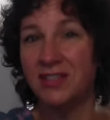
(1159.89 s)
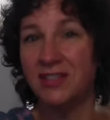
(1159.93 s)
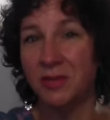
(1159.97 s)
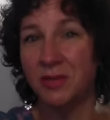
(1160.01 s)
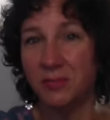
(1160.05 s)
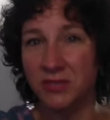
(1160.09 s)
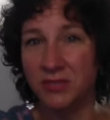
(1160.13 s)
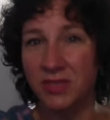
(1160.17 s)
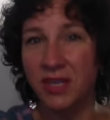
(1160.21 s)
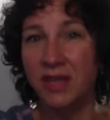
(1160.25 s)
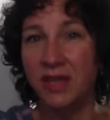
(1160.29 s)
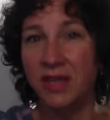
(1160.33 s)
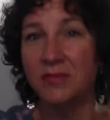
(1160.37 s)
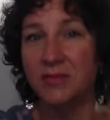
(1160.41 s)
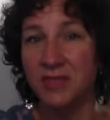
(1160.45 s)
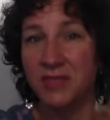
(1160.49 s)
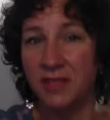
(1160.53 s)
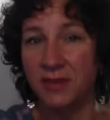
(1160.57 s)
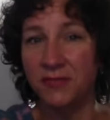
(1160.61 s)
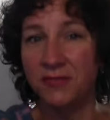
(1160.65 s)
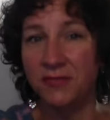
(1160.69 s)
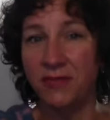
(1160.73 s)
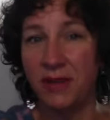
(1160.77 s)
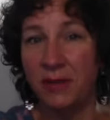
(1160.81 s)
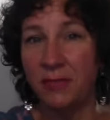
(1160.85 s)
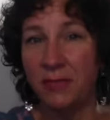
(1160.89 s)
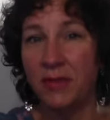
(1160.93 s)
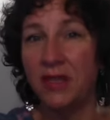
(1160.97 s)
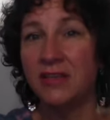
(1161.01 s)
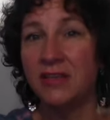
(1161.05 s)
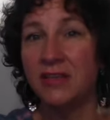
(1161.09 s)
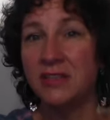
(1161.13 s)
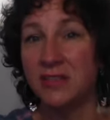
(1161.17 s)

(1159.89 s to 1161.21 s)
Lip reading: sometimes in family